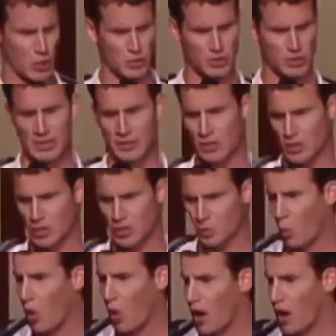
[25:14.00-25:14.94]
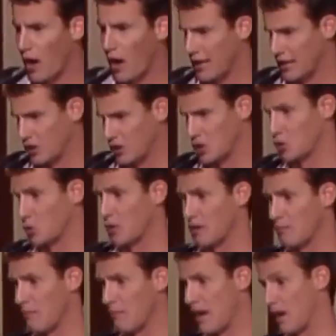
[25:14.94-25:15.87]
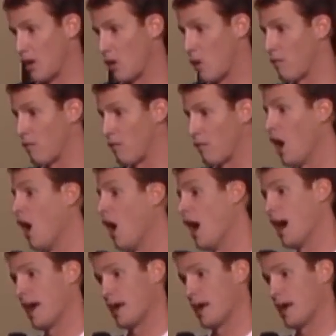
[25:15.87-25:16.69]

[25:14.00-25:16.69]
shows like the Swan Extreme Makeover.